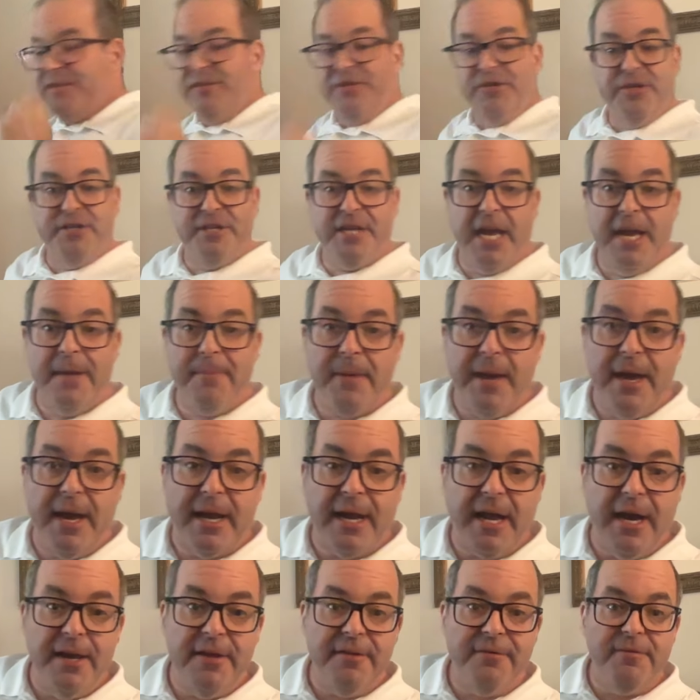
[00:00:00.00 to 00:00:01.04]
of your day back.
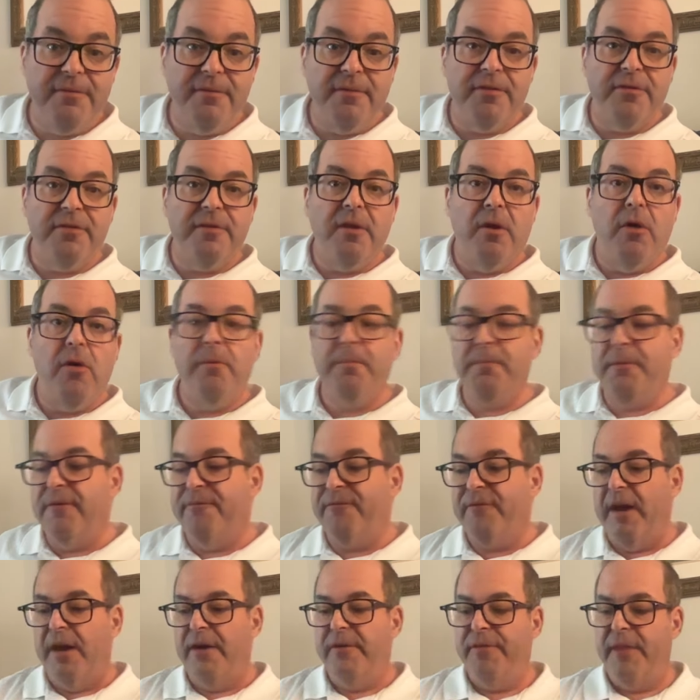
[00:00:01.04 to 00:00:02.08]
I hope you
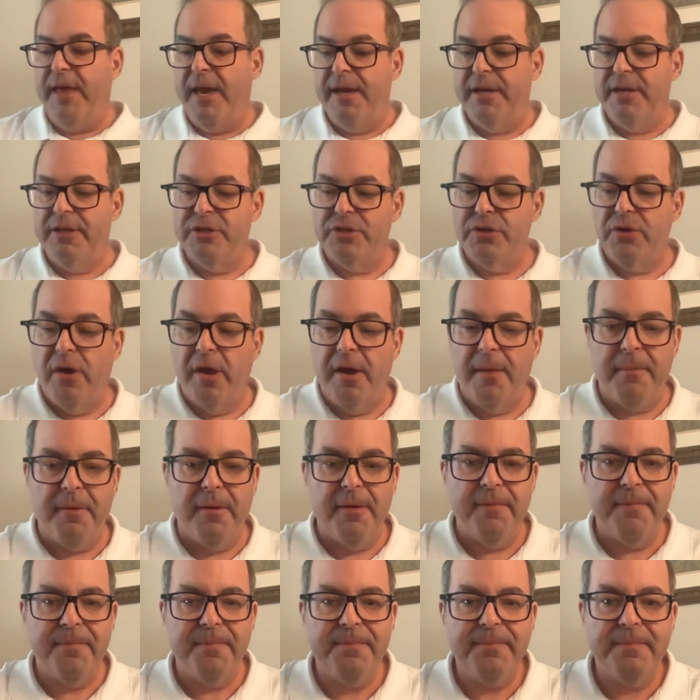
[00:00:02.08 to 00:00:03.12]
found that enjoyable.
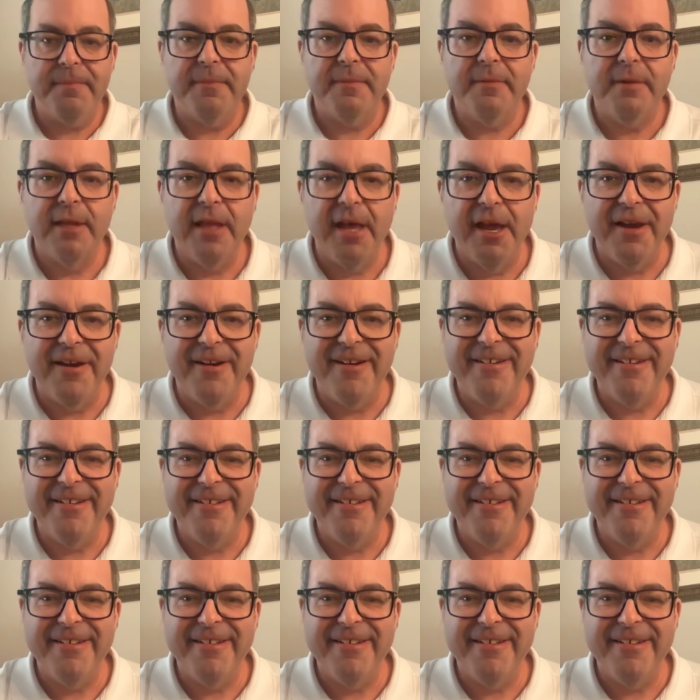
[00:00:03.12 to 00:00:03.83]
Later.